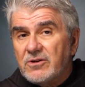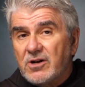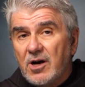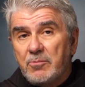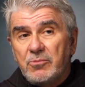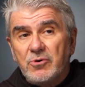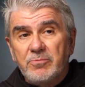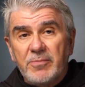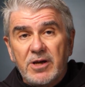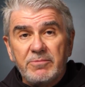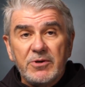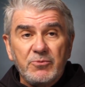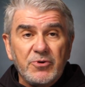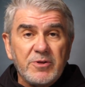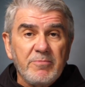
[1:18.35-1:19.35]
coupled
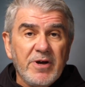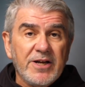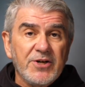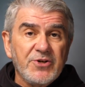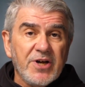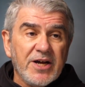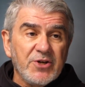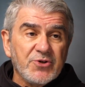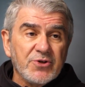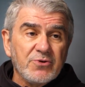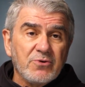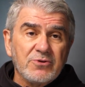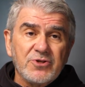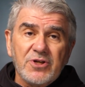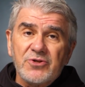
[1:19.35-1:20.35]
maybe with meditation
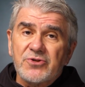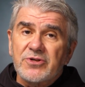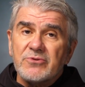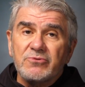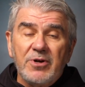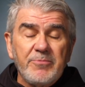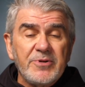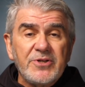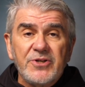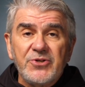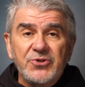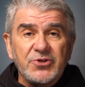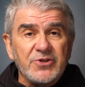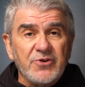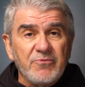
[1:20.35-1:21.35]
or just the
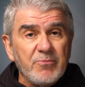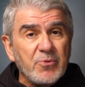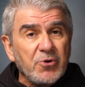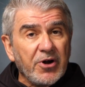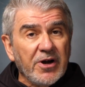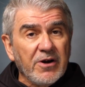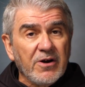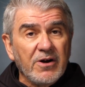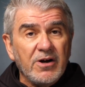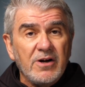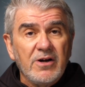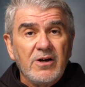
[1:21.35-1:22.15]
repetition of prayer,